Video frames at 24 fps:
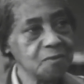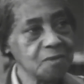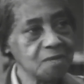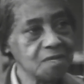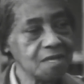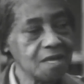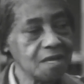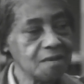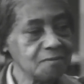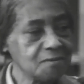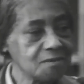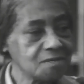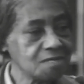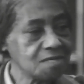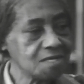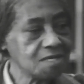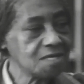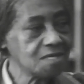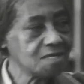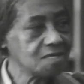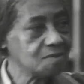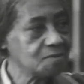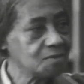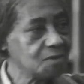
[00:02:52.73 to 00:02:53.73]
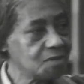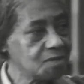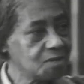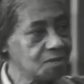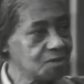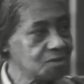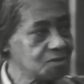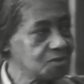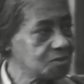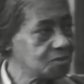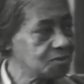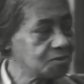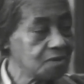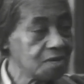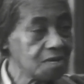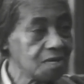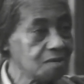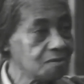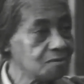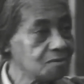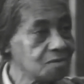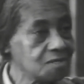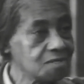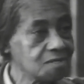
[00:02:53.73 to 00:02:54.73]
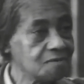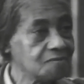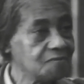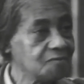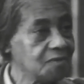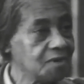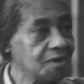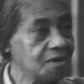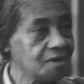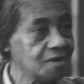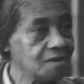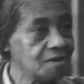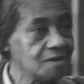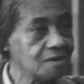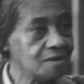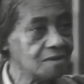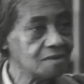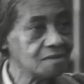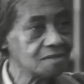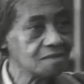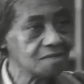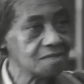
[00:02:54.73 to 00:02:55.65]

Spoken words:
Well, that was easy because the train wasn't very long.